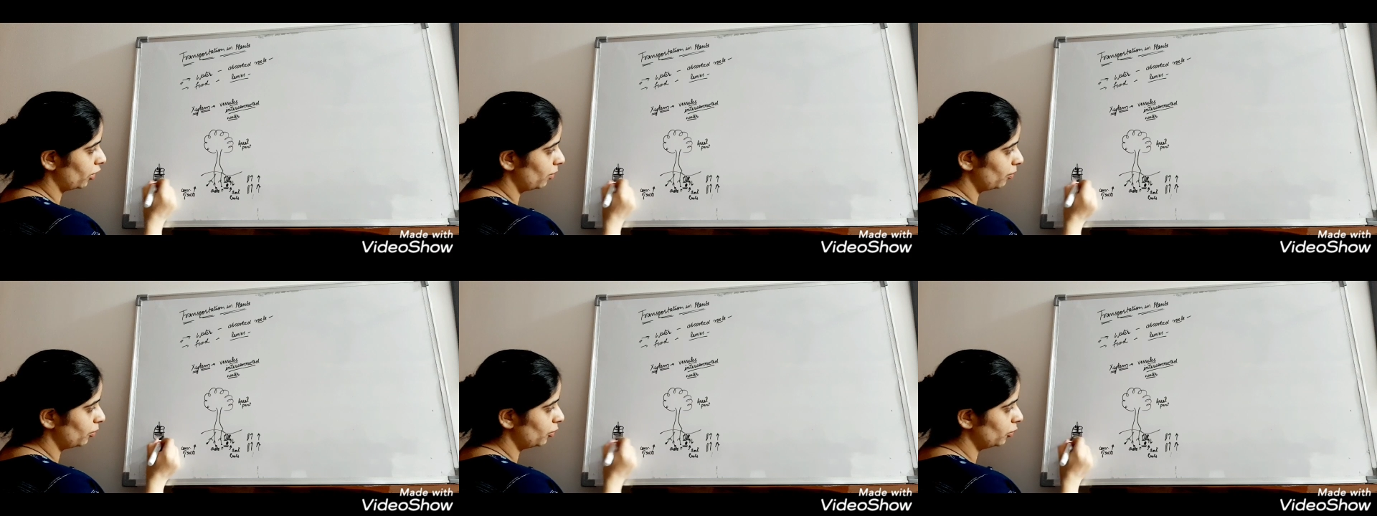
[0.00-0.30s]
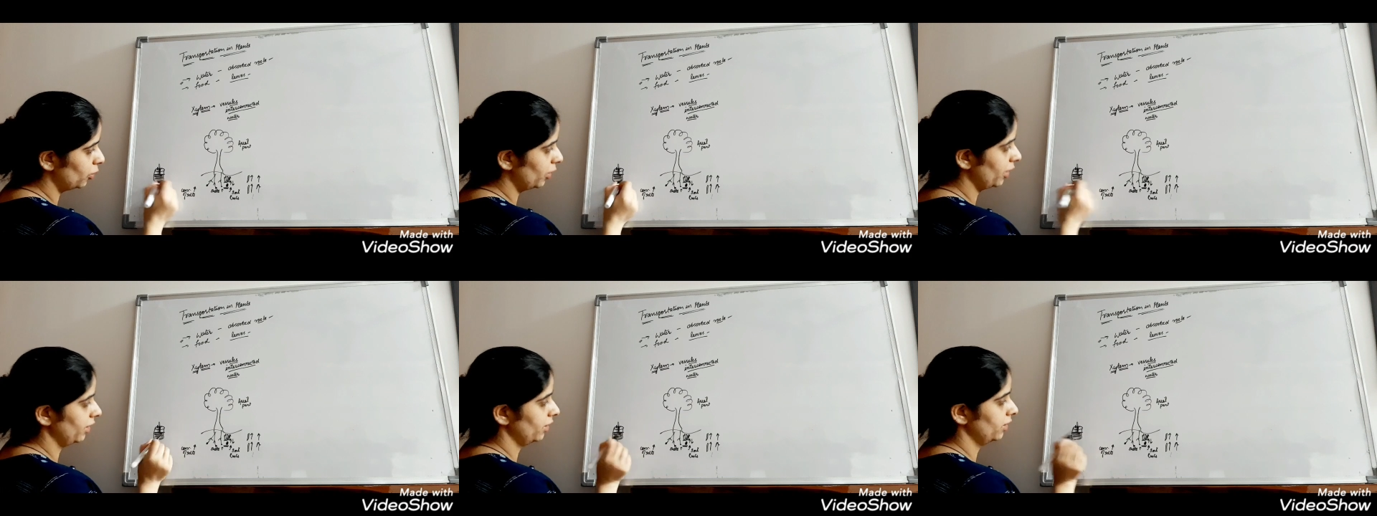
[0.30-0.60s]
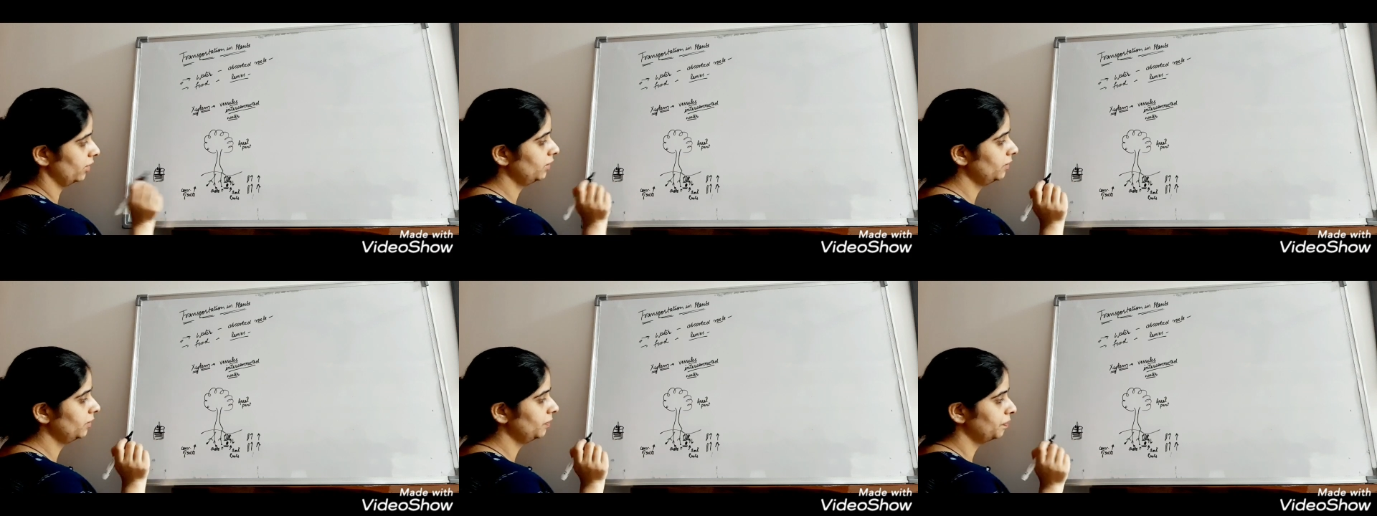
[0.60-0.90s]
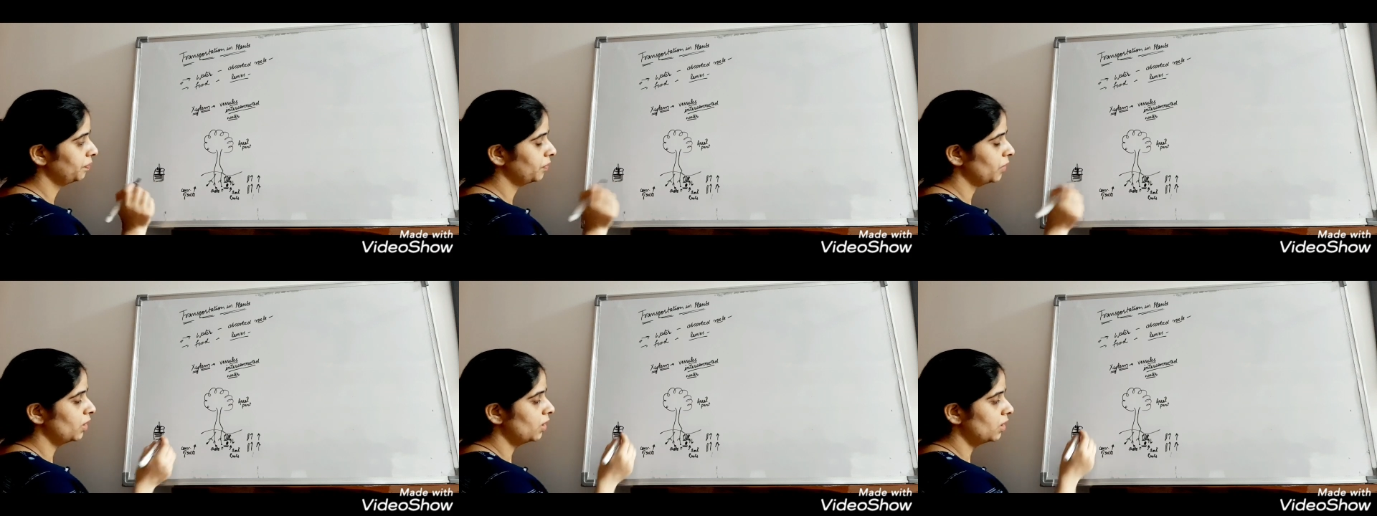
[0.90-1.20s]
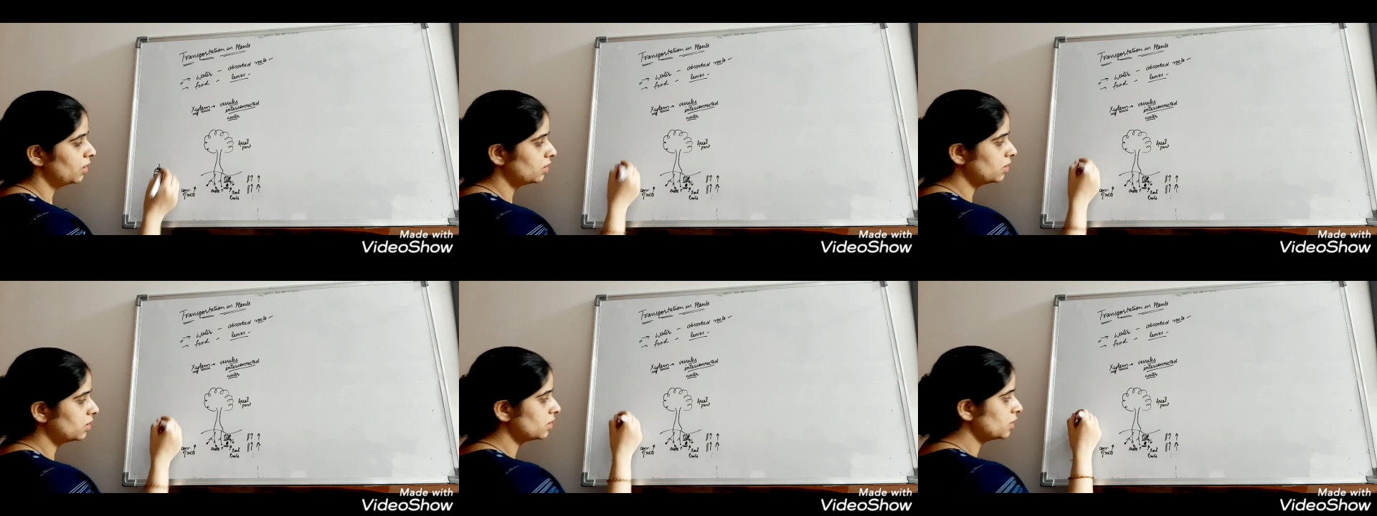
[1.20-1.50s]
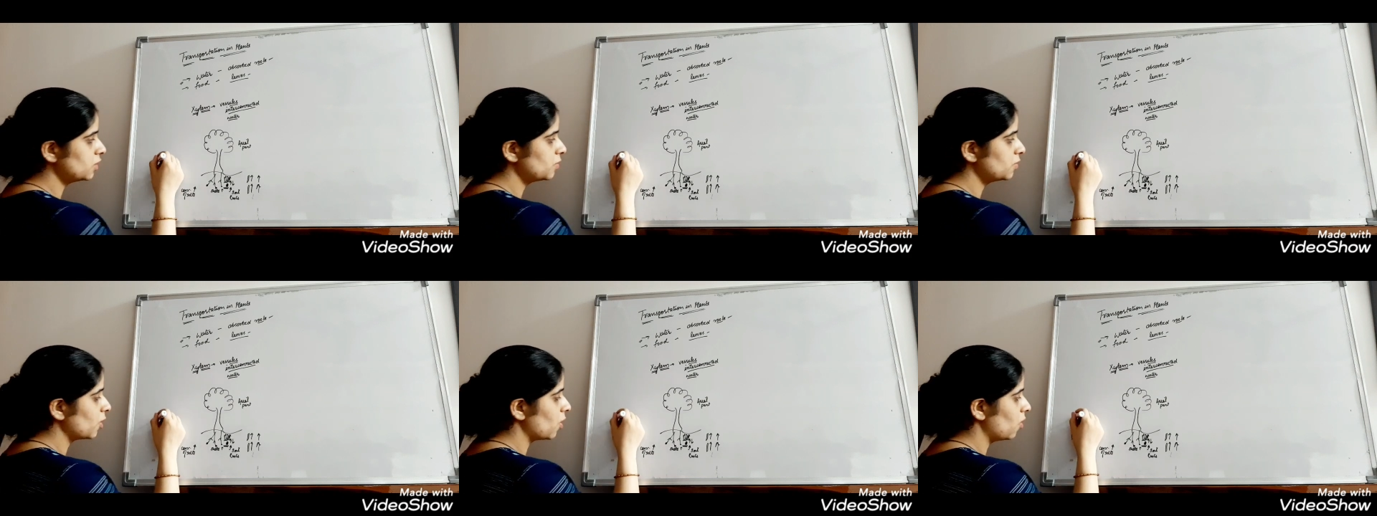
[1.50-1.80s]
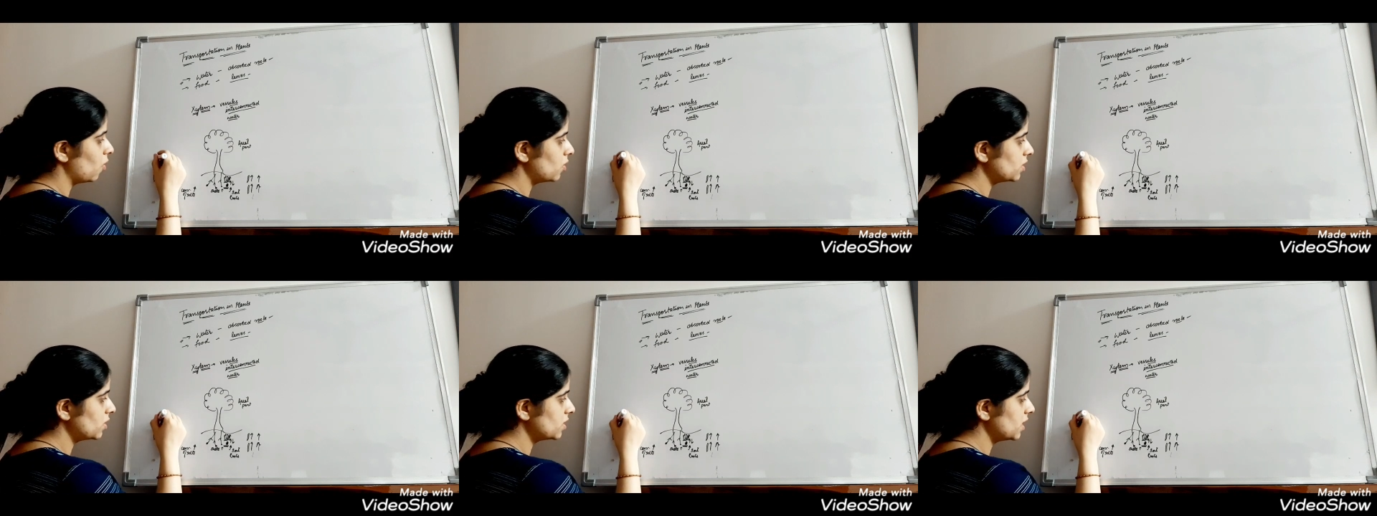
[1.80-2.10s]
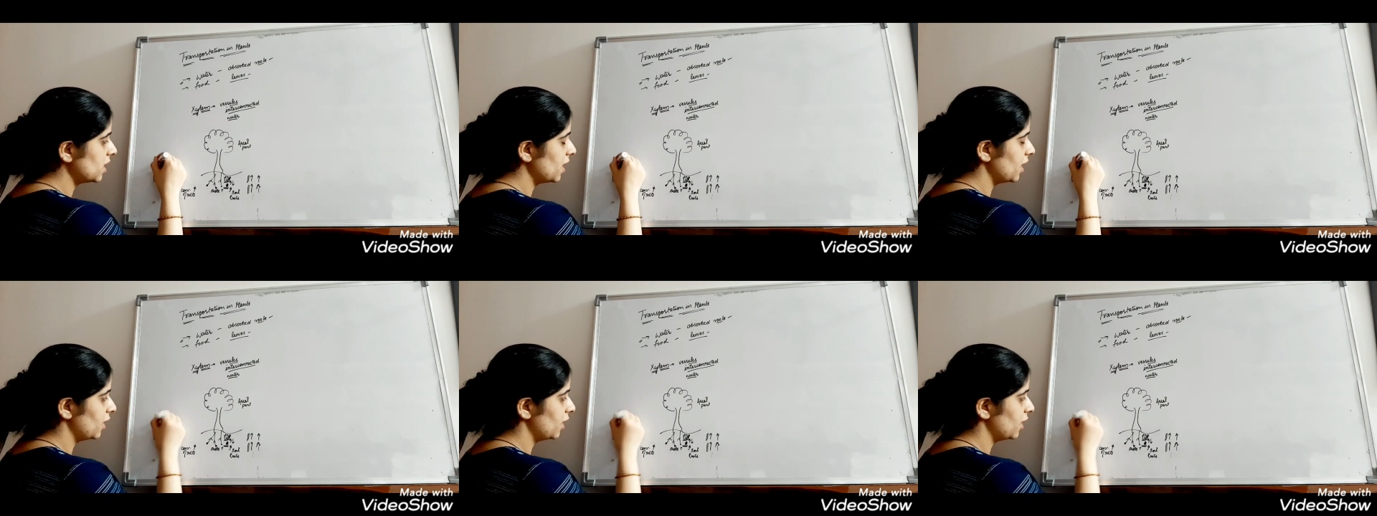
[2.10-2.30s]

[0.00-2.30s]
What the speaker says: up to here. This is because the